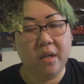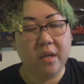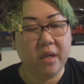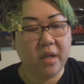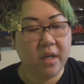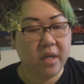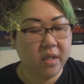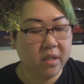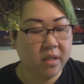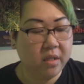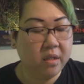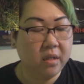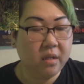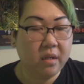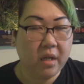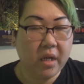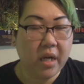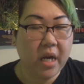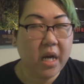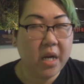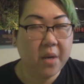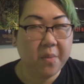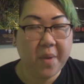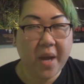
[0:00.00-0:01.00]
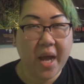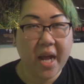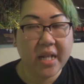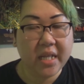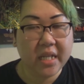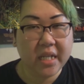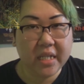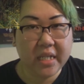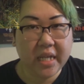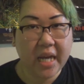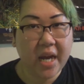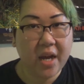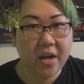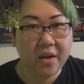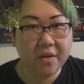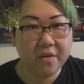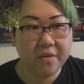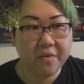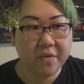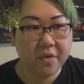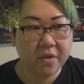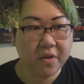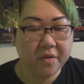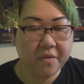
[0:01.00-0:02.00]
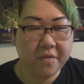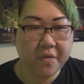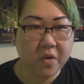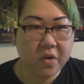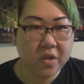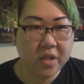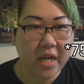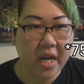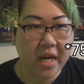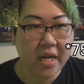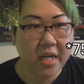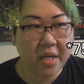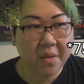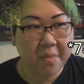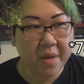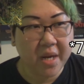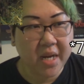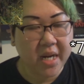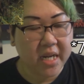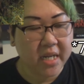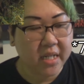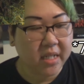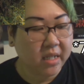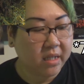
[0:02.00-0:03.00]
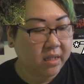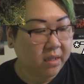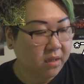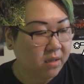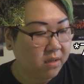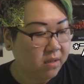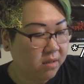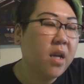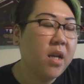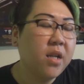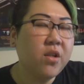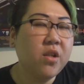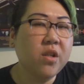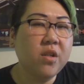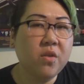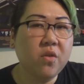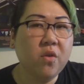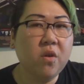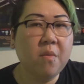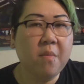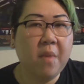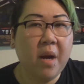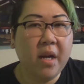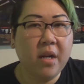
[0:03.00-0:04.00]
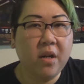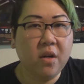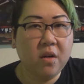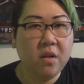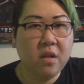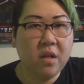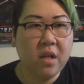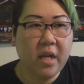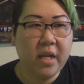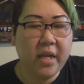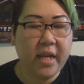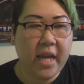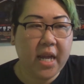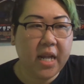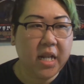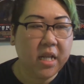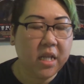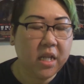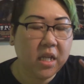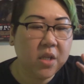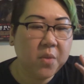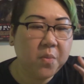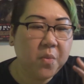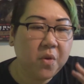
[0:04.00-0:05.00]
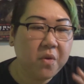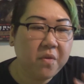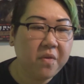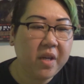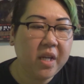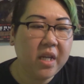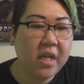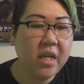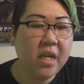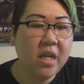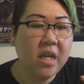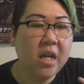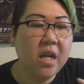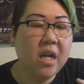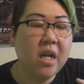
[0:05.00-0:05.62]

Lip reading: because you gotta pad this out for the full 90 minutes. And just a reminder, again, this movie